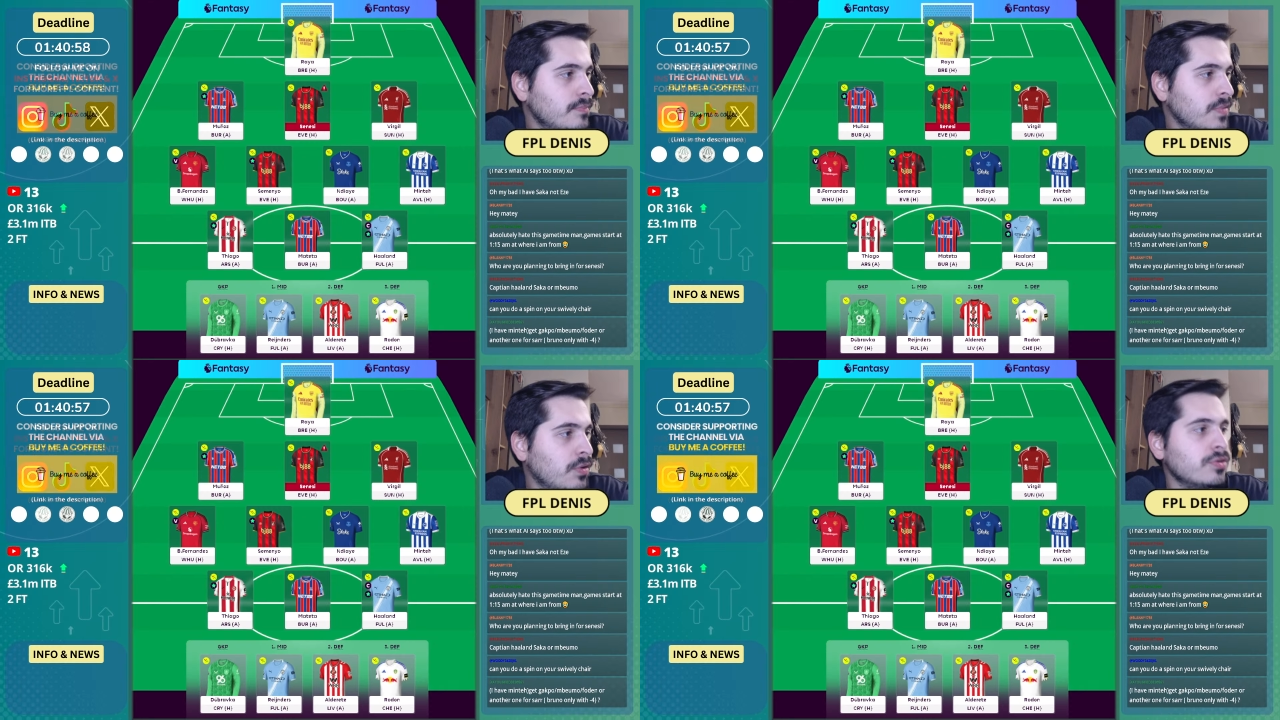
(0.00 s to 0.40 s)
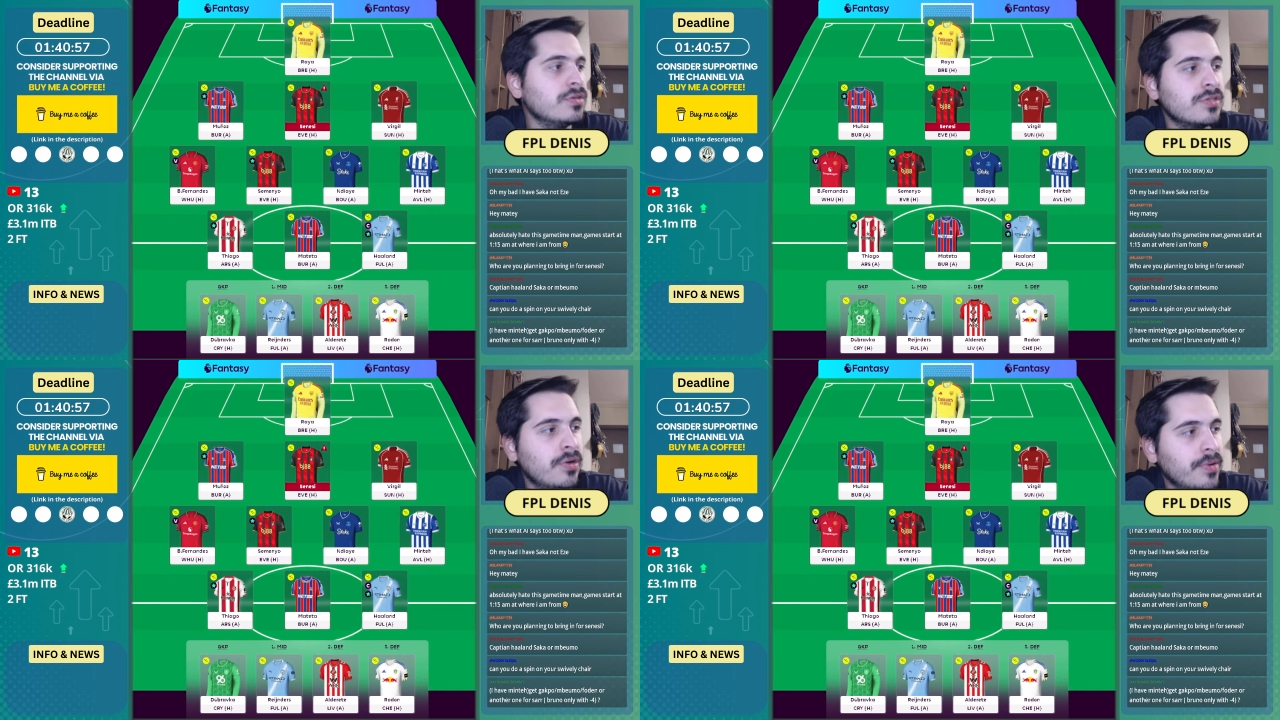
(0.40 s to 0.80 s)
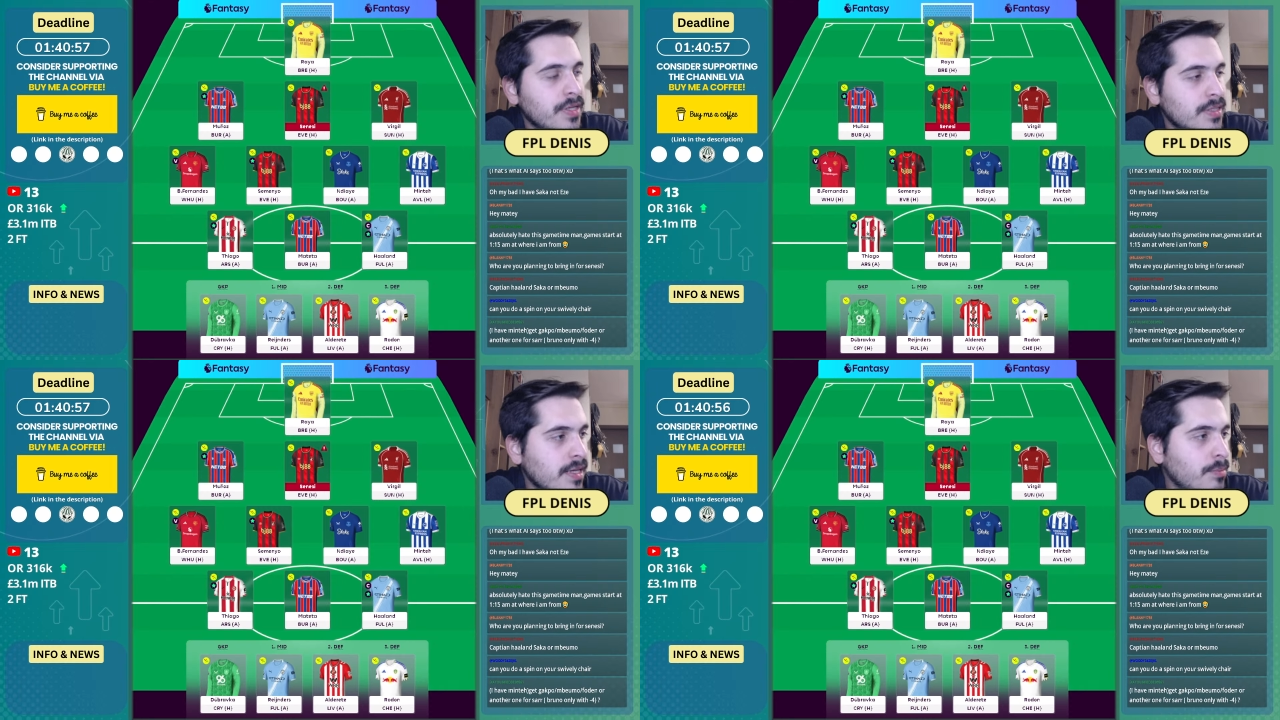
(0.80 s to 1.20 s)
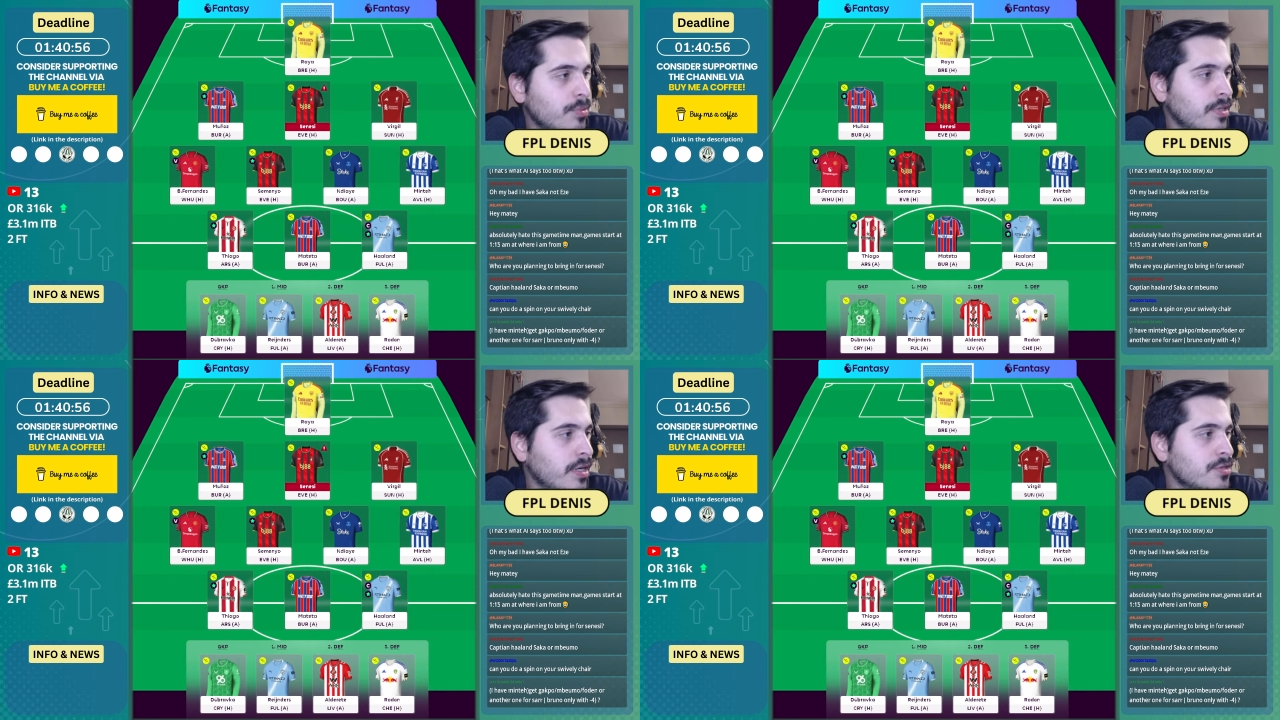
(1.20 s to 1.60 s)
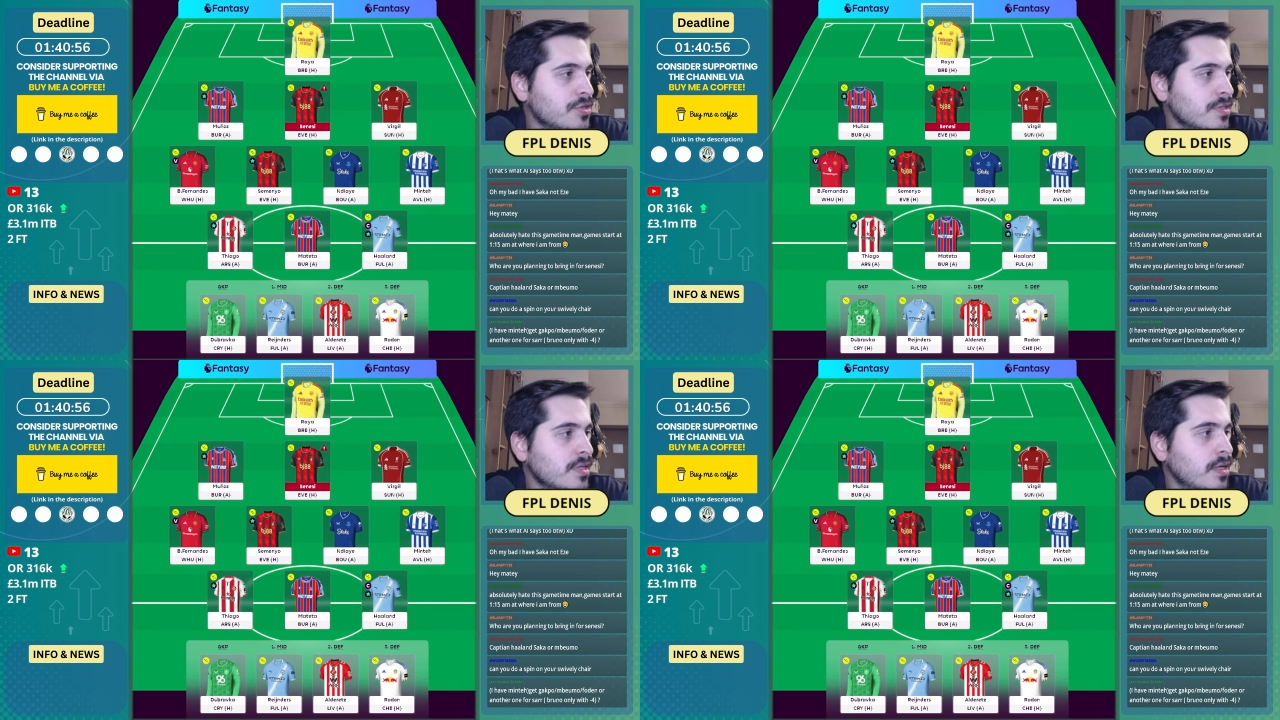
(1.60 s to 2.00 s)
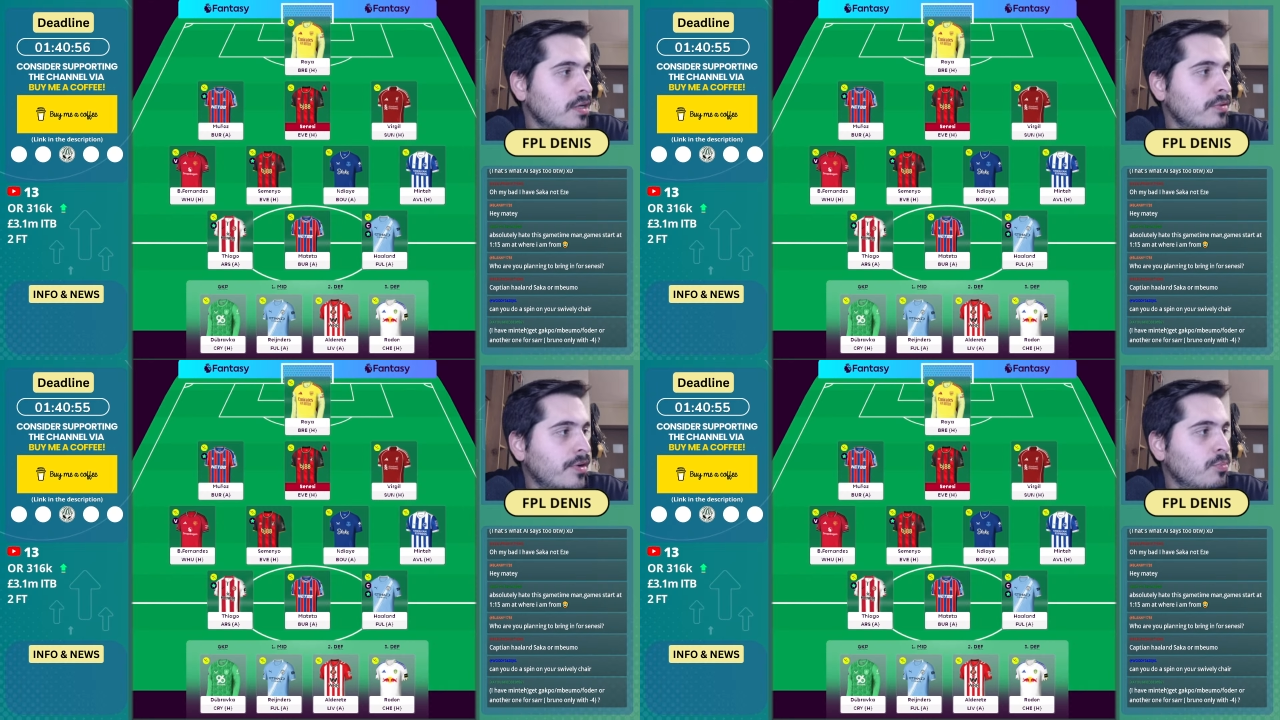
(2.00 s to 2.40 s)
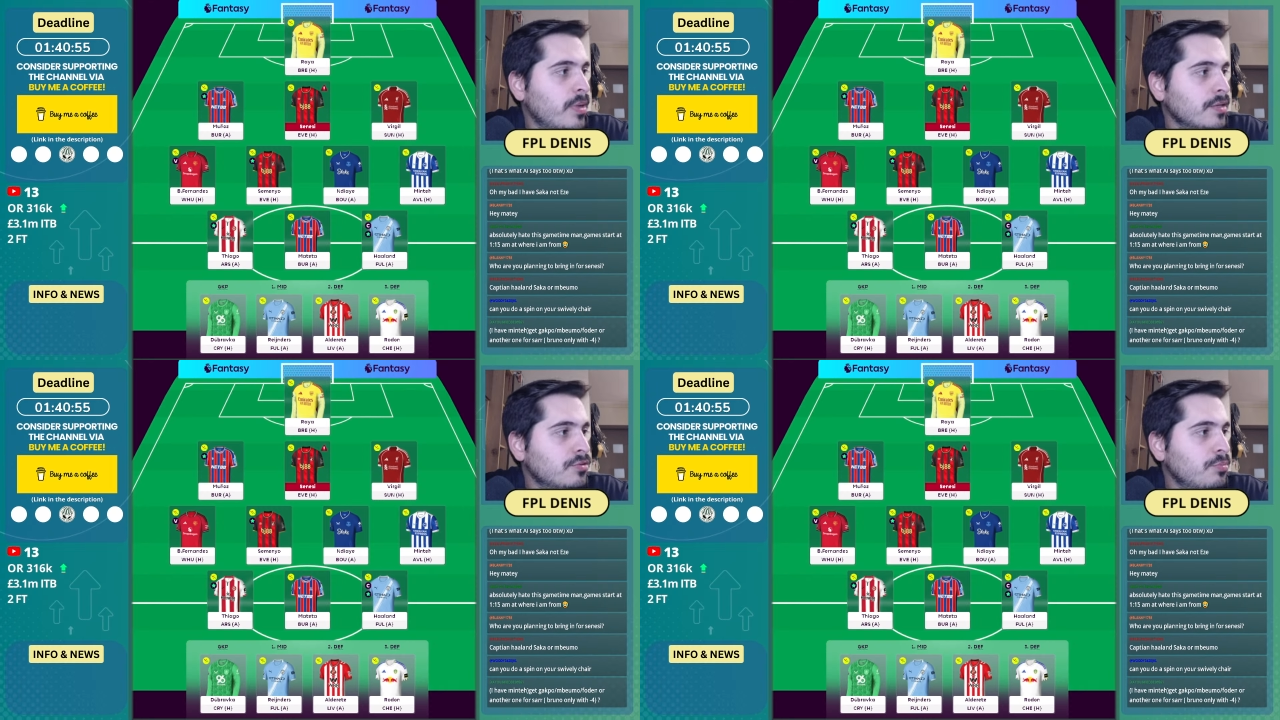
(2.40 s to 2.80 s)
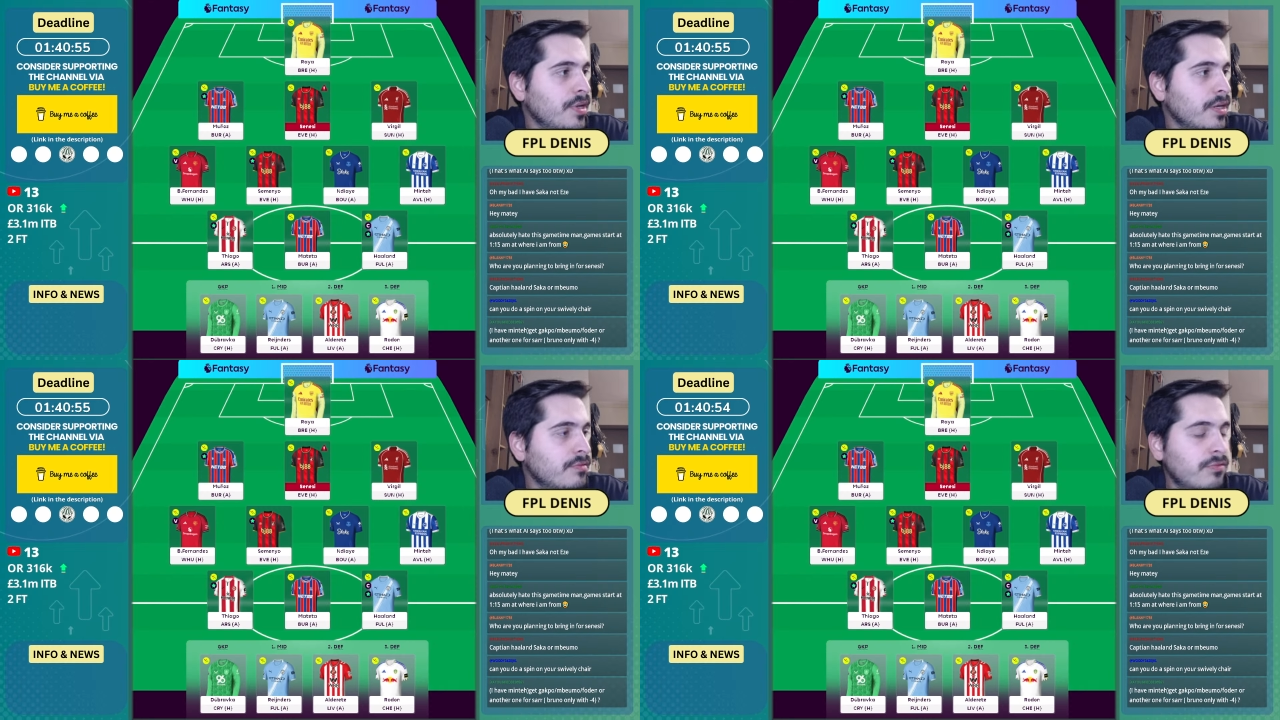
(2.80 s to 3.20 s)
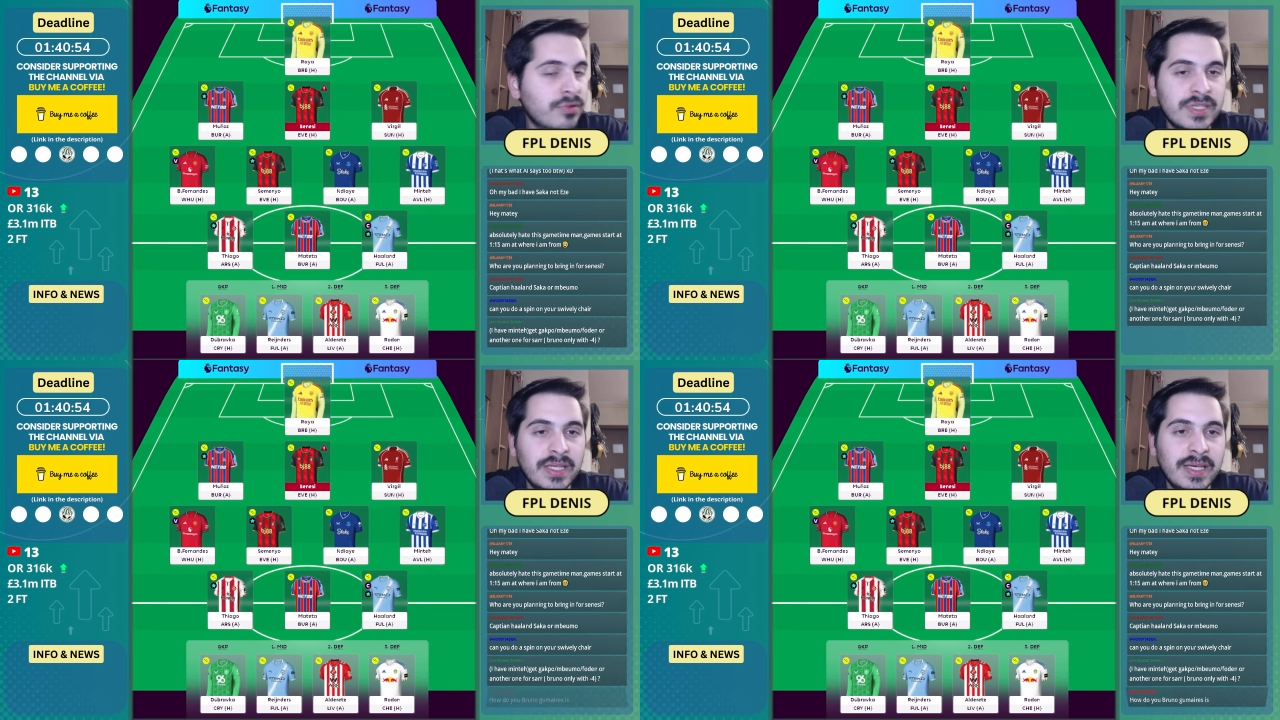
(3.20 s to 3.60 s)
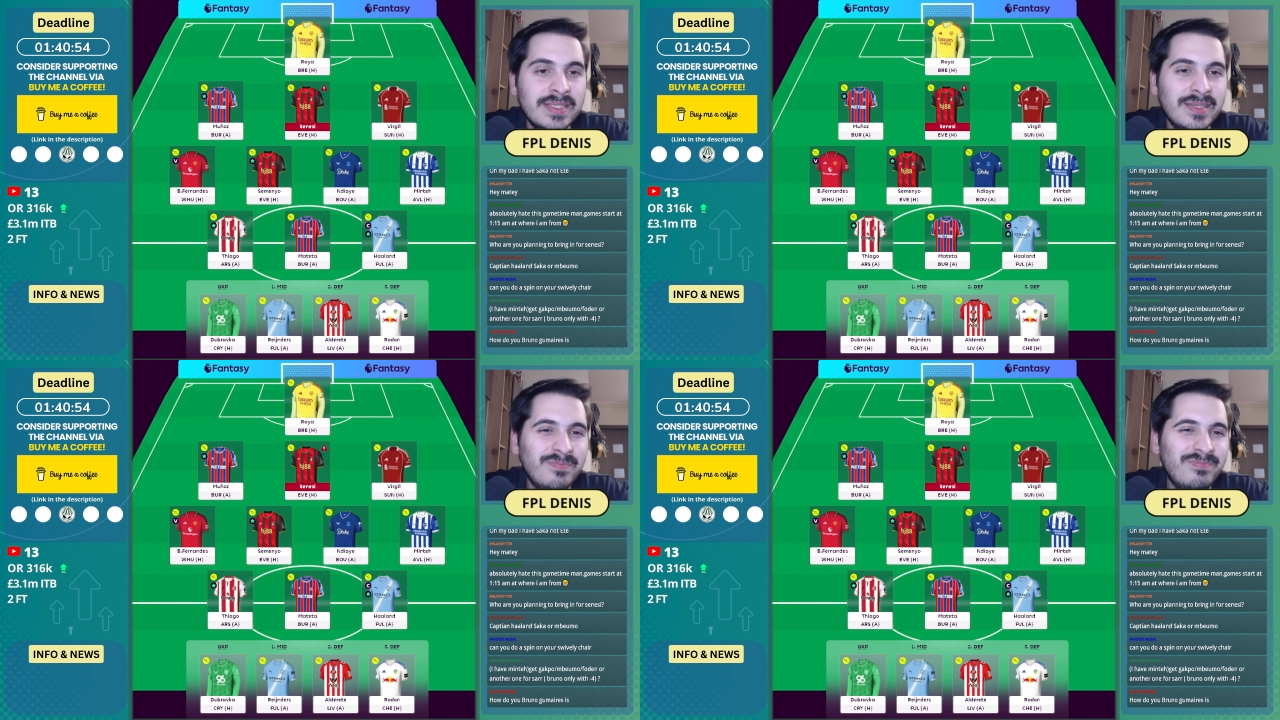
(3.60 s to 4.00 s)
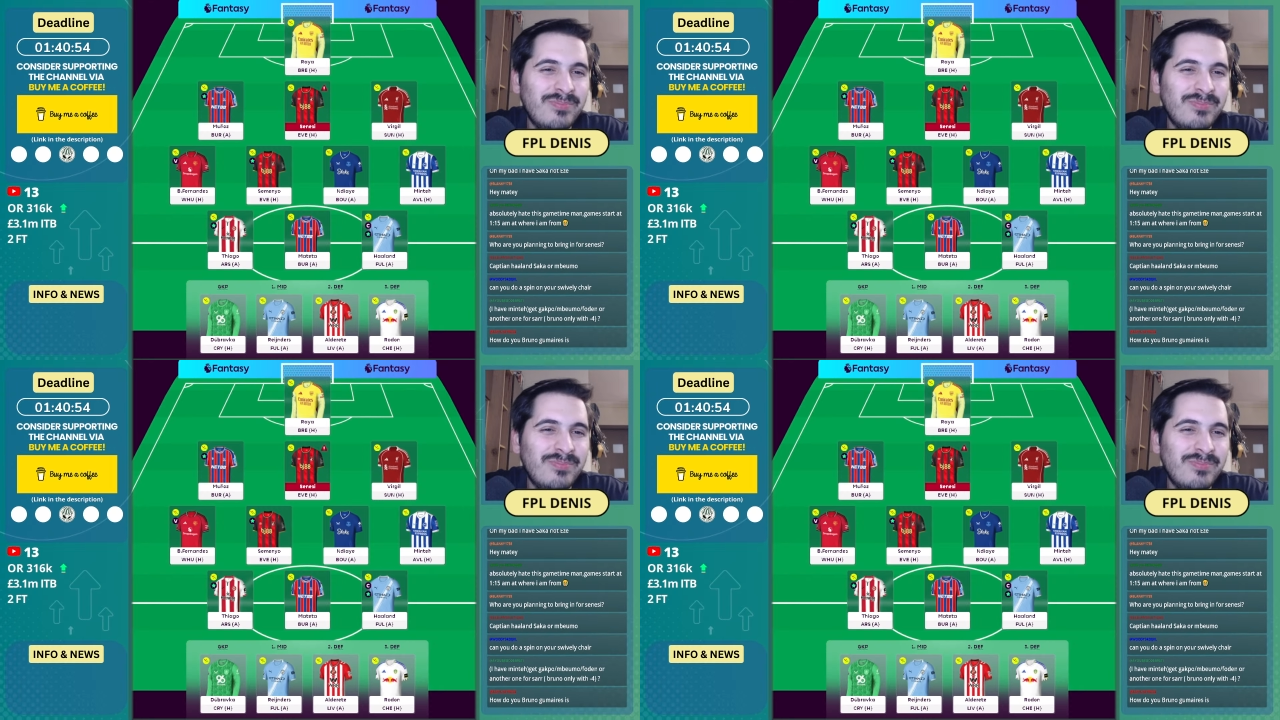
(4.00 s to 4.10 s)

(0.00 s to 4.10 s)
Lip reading: or sorry, Xam Productions, who are you planning to bring in for Senesi?